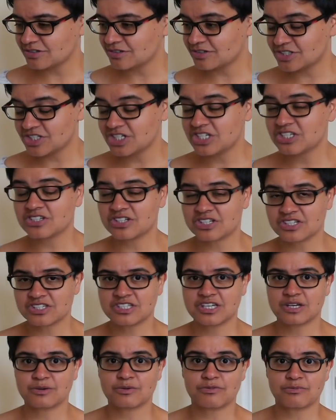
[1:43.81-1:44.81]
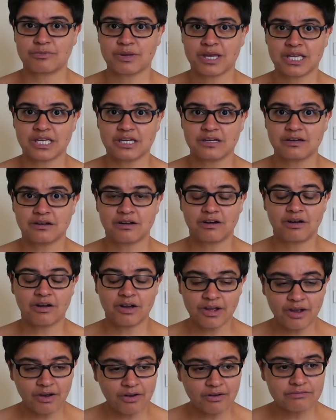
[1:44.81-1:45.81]
She's gonna stick with me.
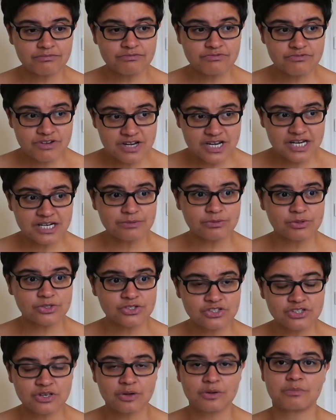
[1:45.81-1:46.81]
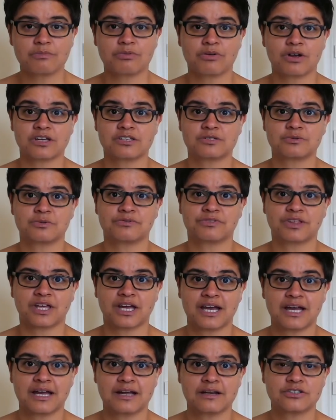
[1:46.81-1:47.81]
I really was so impressed with
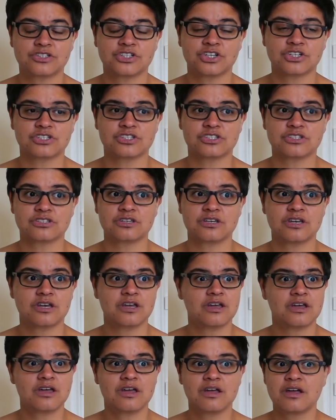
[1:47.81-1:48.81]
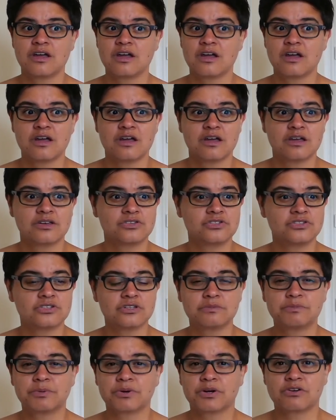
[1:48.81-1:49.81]
that. Just
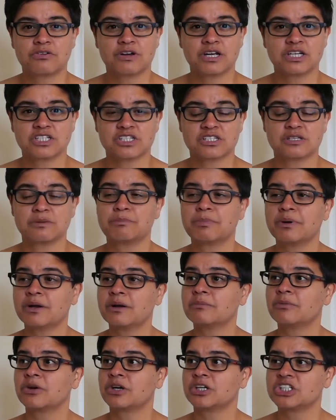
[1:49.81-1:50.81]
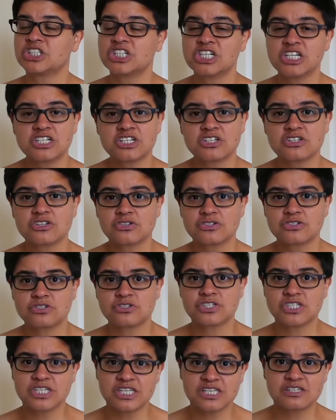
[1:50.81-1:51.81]
super courageous. And bear in mind, she just lost her
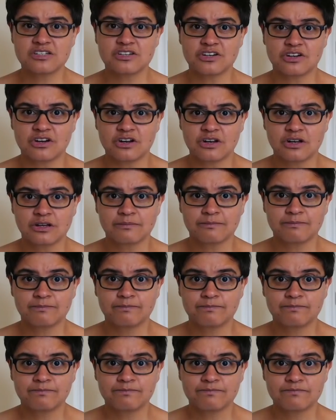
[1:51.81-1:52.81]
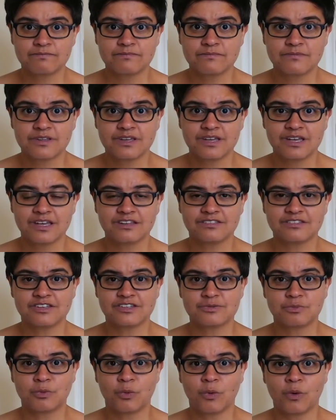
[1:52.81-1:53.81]
sister in
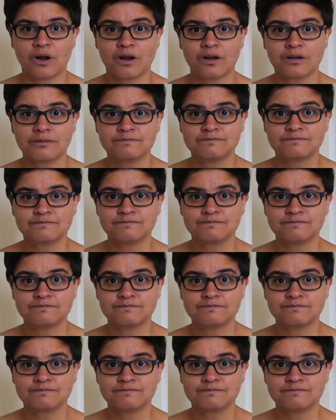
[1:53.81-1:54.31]
this war.